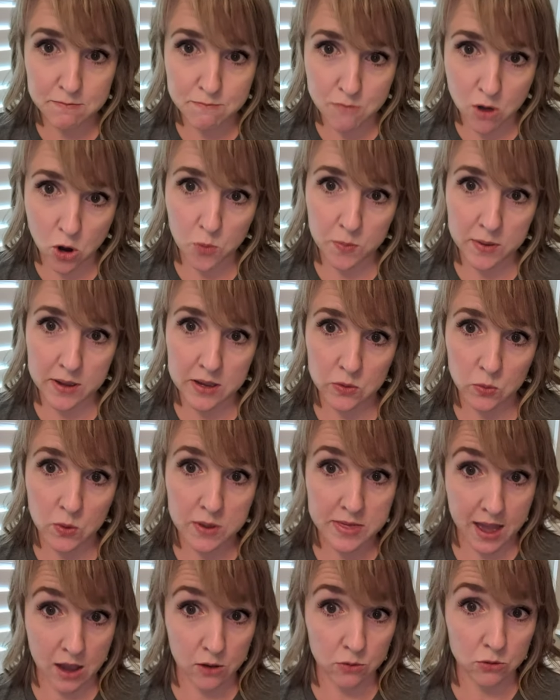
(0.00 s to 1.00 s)
moment
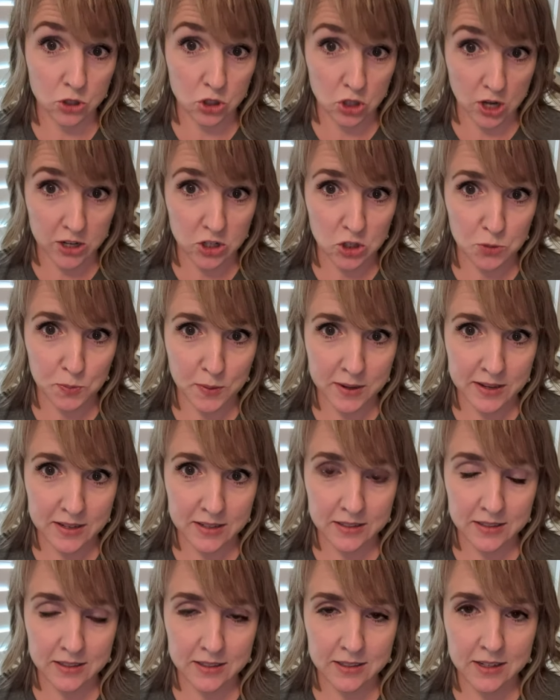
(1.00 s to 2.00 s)
without
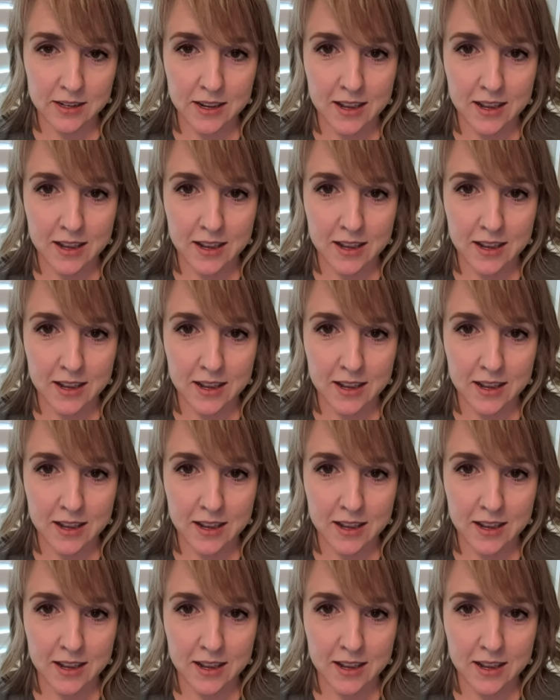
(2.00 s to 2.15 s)
judgment.